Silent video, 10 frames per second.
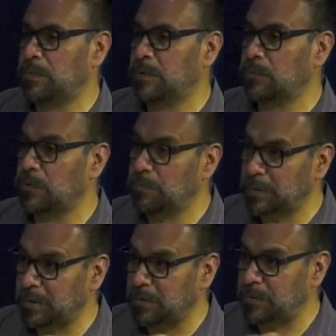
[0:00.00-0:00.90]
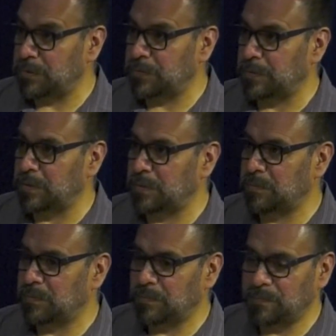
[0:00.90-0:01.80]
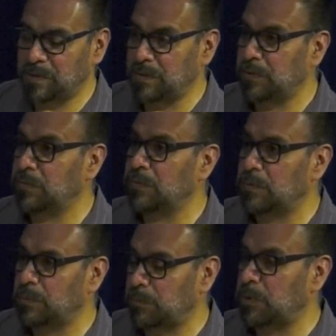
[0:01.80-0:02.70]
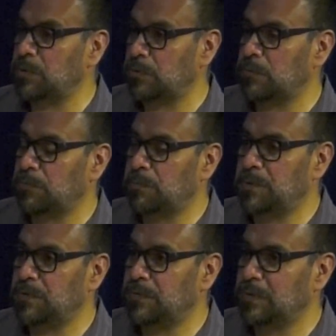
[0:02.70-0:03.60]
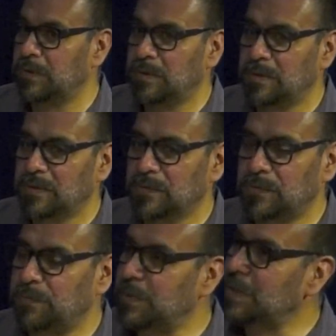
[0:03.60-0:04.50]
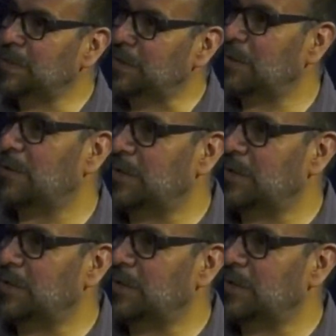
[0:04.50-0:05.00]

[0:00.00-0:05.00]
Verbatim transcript: Victory Players and beginning the preparation of your piece, to be here